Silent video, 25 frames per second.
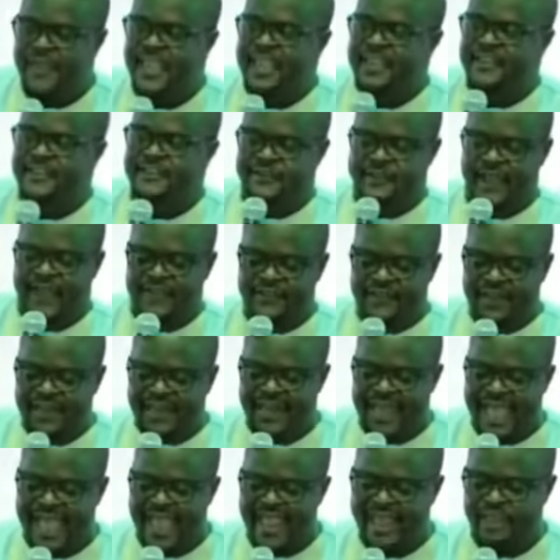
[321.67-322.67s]
has
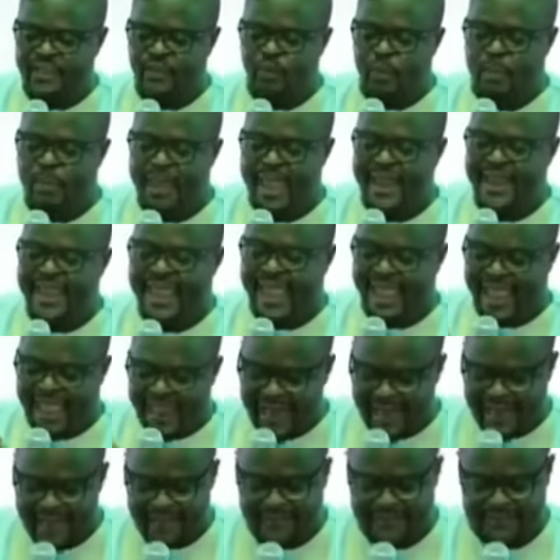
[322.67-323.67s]
led to many
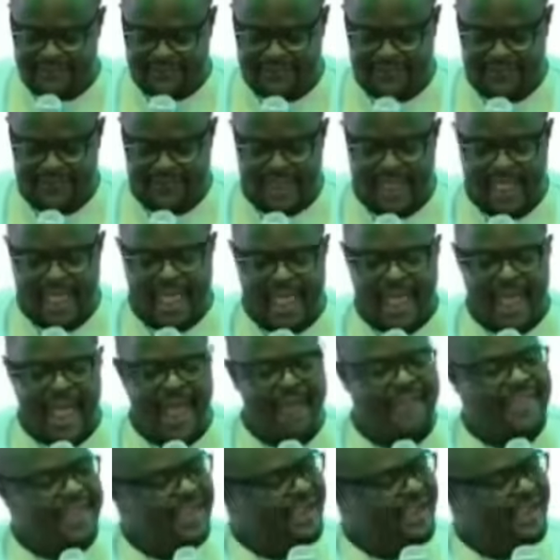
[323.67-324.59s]
elites and the cream